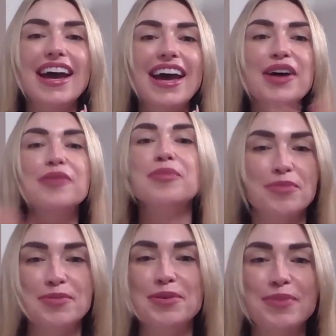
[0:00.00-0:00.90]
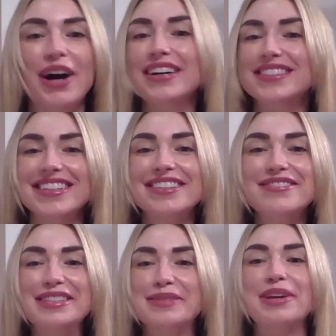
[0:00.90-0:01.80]
help but be
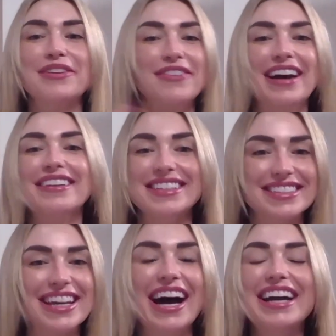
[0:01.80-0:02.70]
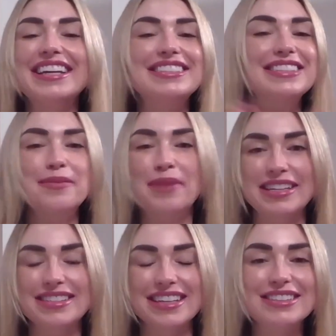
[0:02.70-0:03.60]
positive to be around this guy. He's
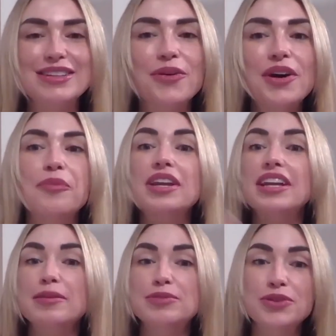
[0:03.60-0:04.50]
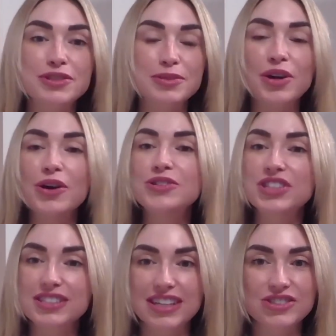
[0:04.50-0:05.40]
amazing. So we ended up doing some
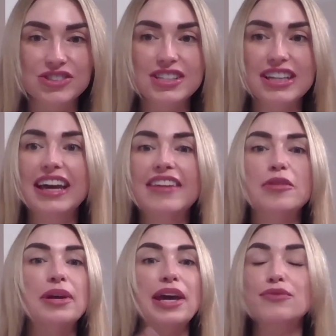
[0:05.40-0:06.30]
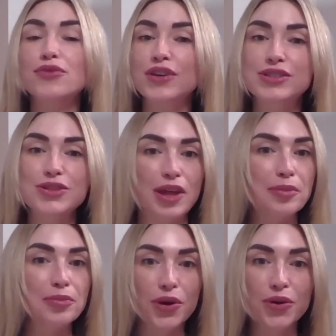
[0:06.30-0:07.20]
coaching sessions together, became friends to
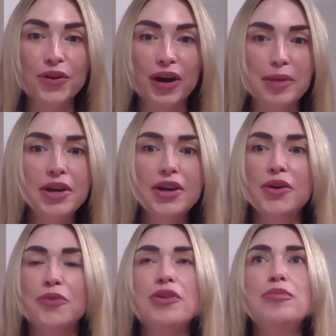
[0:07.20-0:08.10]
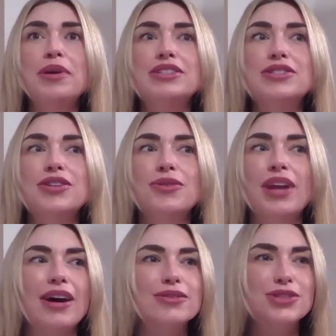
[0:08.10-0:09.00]
that program. We've been to
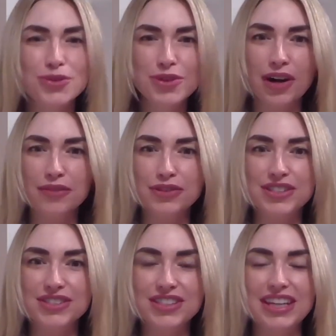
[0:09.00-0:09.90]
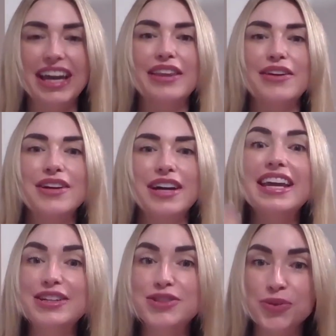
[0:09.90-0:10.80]
now two conferences together.
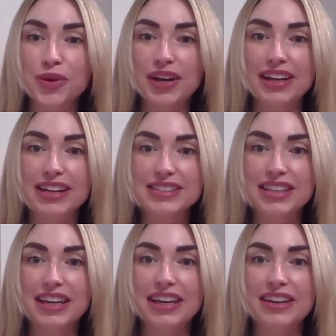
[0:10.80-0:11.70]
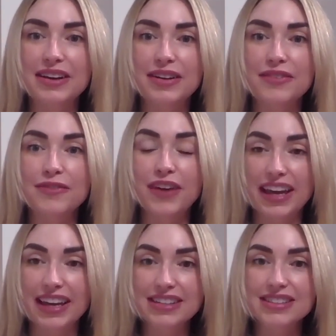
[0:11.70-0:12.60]
He joined us in
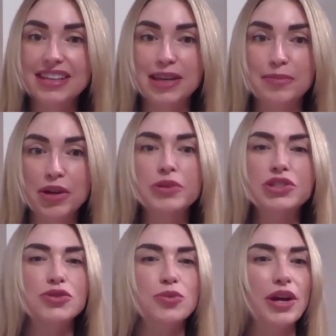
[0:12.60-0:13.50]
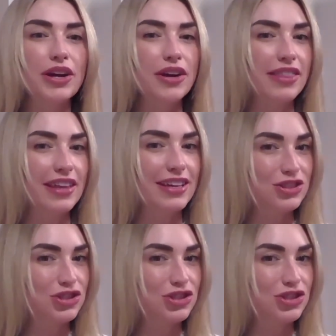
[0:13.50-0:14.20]
Vegas, Inman, which is where I think,